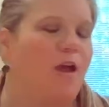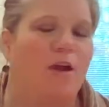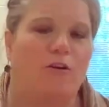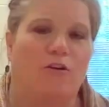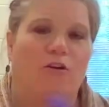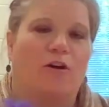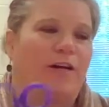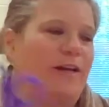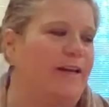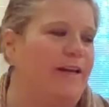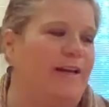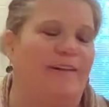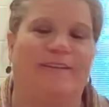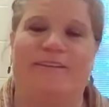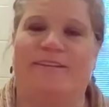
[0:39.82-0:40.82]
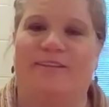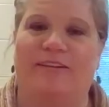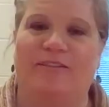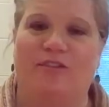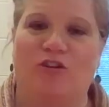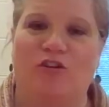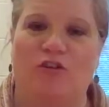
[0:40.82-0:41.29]
You're going to need
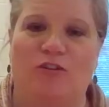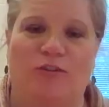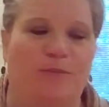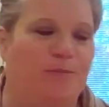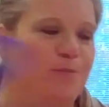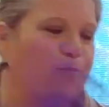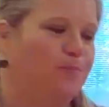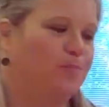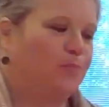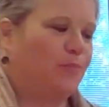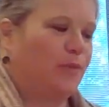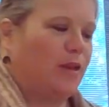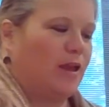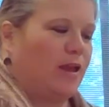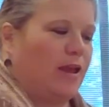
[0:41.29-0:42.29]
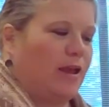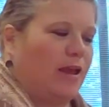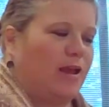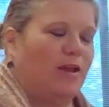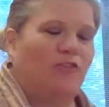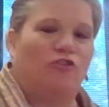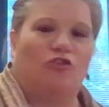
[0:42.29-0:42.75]
scissors,
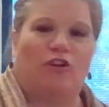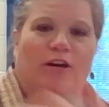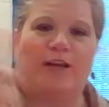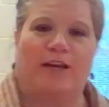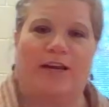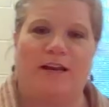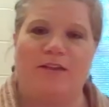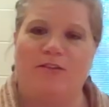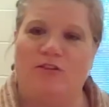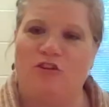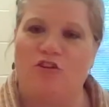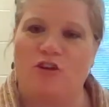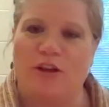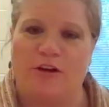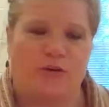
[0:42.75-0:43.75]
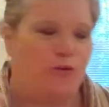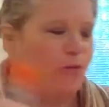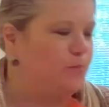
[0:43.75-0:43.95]
and you're going to need your glue,